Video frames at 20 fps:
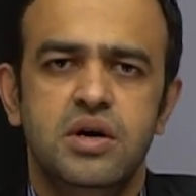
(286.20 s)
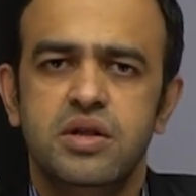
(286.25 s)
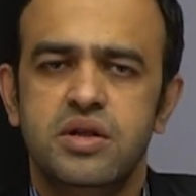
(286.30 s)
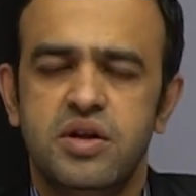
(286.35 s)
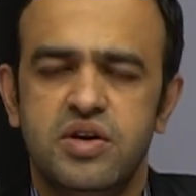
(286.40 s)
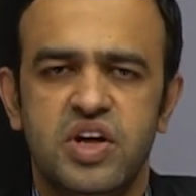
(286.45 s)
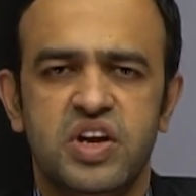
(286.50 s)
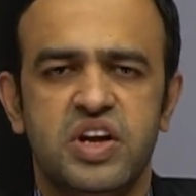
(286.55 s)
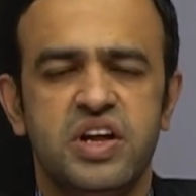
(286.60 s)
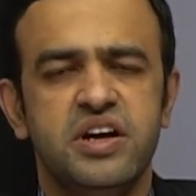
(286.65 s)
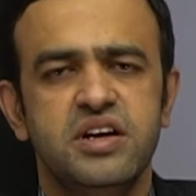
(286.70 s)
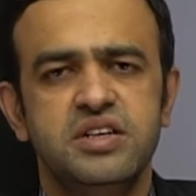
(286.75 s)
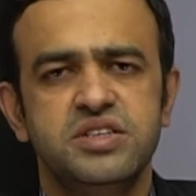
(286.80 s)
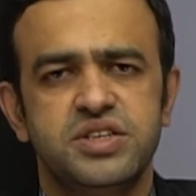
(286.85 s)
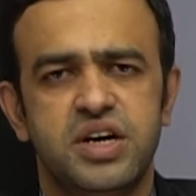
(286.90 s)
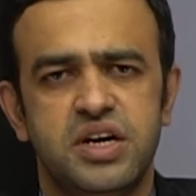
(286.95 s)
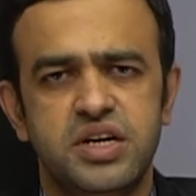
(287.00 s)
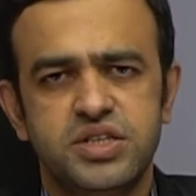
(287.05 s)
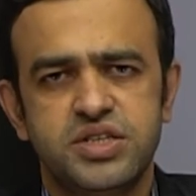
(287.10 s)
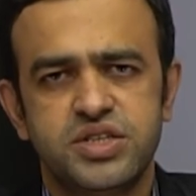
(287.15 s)
The technical
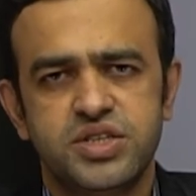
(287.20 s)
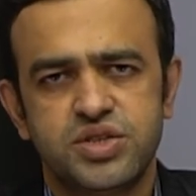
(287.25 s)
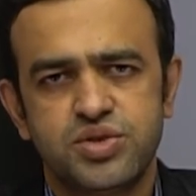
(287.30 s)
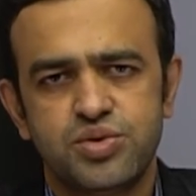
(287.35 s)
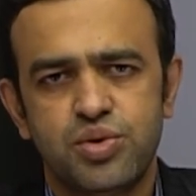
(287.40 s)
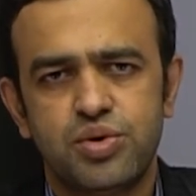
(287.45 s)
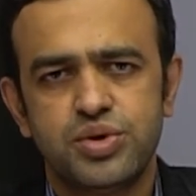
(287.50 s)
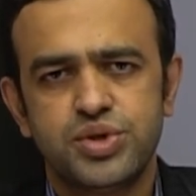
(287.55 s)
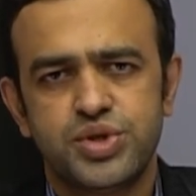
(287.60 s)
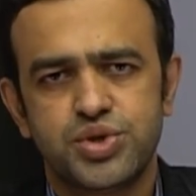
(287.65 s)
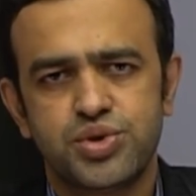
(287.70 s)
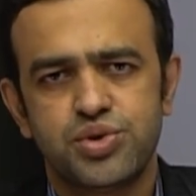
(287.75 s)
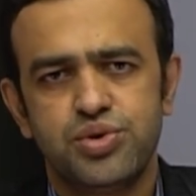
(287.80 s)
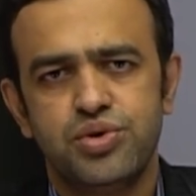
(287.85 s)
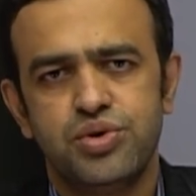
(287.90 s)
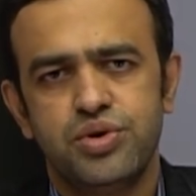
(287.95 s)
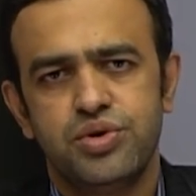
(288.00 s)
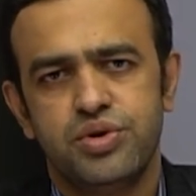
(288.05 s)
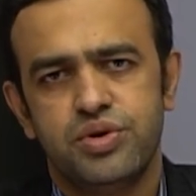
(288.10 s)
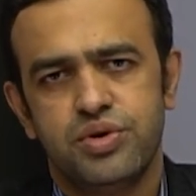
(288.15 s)
charts don't
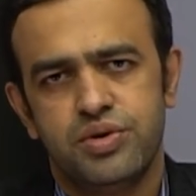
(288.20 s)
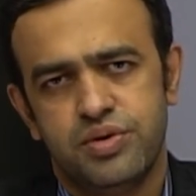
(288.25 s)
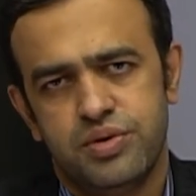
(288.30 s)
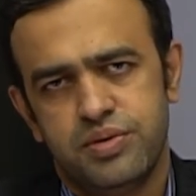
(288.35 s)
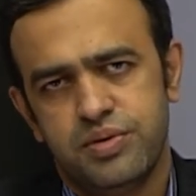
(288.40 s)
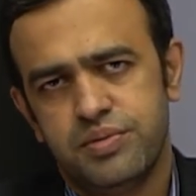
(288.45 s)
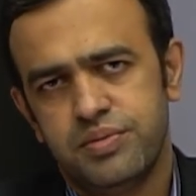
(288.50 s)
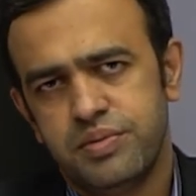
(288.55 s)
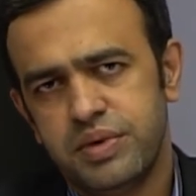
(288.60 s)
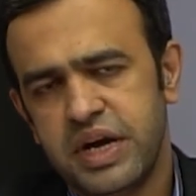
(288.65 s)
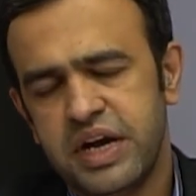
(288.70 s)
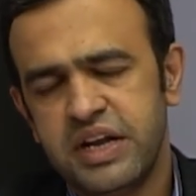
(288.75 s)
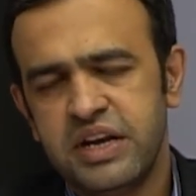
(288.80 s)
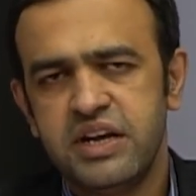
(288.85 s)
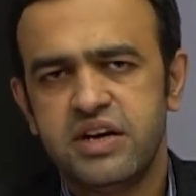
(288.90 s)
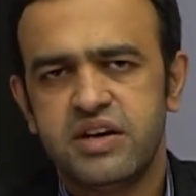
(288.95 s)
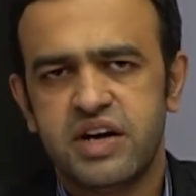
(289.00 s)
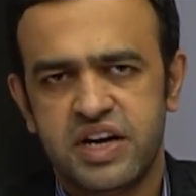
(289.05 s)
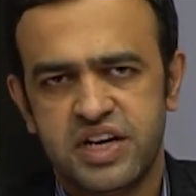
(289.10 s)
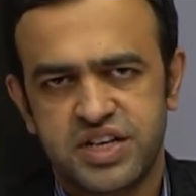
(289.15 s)
show
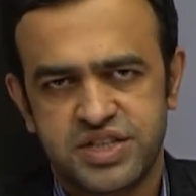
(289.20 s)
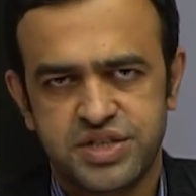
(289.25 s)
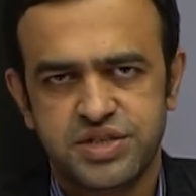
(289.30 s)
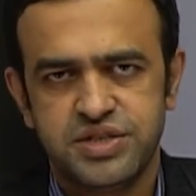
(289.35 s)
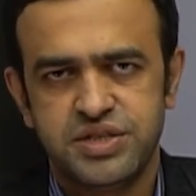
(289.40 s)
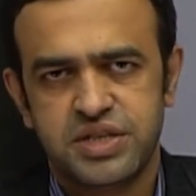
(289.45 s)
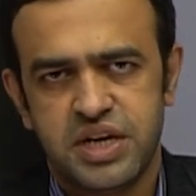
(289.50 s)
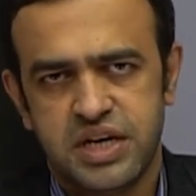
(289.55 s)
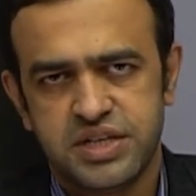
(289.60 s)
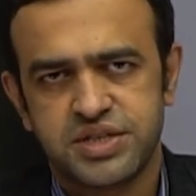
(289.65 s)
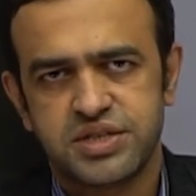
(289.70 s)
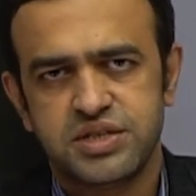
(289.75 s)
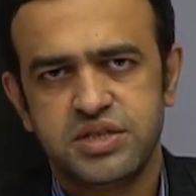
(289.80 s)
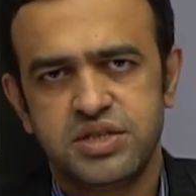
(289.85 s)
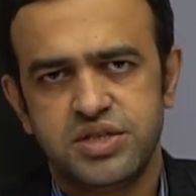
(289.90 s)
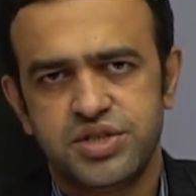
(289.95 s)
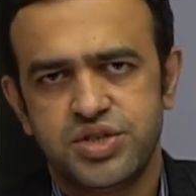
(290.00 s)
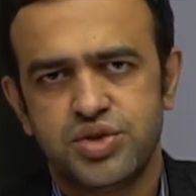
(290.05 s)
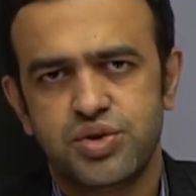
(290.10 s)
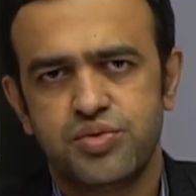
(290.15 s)
any directions as
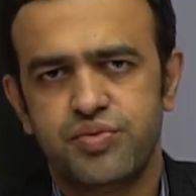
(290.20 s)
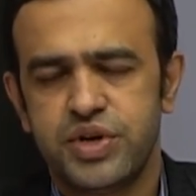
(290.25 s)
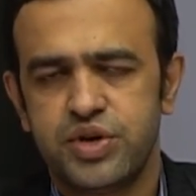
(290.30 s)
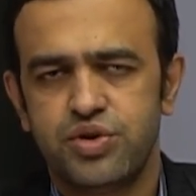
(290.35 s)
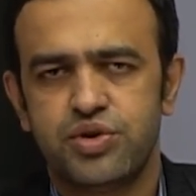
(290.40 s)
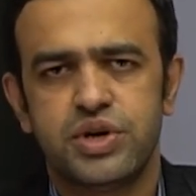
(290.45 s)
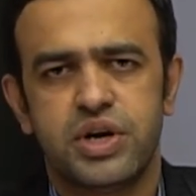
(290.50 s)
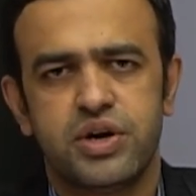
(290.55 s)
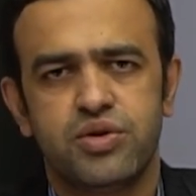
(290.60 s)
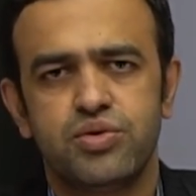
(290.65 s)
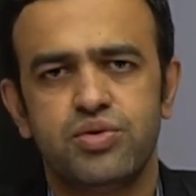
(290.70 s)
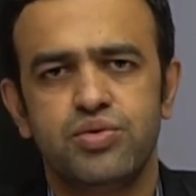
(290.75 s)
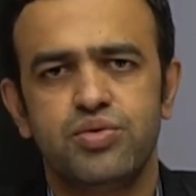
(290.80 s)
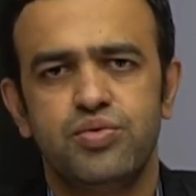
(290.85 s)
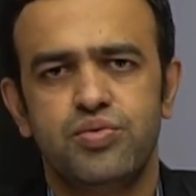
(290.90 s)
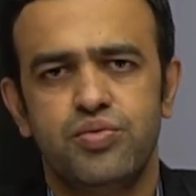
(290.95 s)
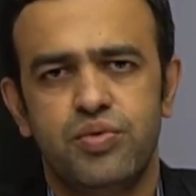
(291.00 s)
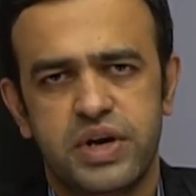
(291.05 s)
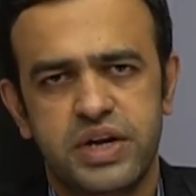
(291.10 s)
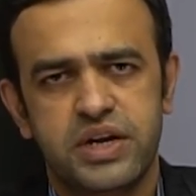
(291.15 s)
such, so we don't have to
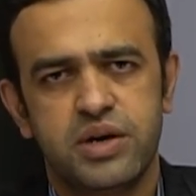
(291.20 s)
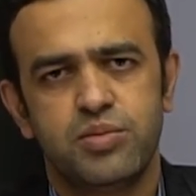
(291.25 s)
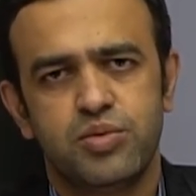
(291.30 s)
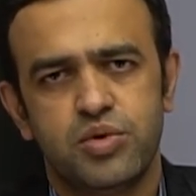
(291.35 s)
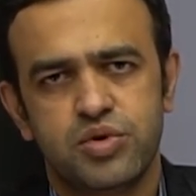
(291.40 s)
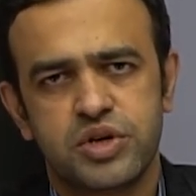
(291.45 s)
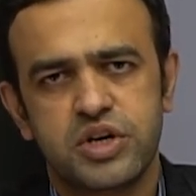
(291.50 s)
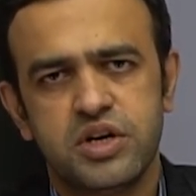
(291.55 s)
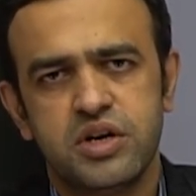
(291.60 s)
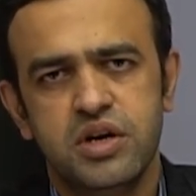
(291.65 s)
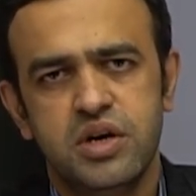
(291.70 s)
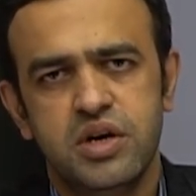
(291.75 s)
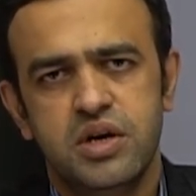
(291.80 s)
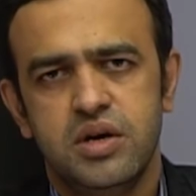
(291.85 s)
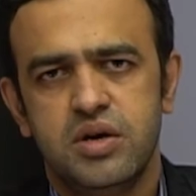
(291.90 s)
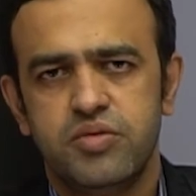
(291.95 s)
worry about it.